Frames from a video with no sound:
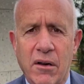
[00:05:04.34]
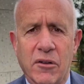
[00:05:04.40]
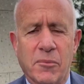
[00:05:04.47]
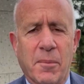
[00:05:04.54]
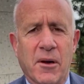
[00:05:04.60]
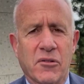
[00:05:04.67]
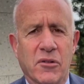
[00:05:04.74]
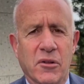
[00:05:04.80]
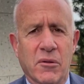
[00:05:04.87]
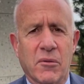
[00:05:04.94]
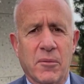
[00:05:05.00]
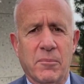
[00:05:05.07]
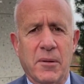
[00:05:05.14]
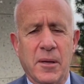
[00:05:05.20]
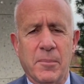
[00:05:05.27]
especially
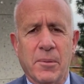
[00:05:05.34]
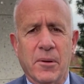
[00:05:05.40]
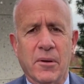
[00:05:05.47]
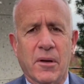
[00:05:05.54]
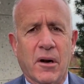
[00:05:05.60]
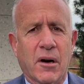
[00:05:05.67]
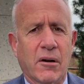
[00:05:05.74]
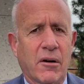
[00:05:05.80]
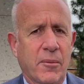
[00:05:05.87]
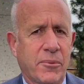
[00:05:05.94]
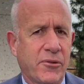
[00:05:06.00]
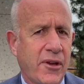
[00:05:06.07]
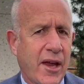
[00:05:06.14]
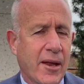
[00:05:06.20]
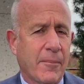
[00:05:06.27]
when people are
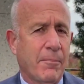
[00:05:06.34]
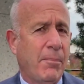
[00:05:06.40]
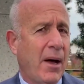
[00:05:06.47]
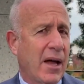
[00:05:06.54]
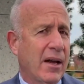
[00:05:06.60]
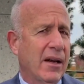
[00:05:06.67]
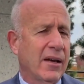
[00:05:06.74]
upset. But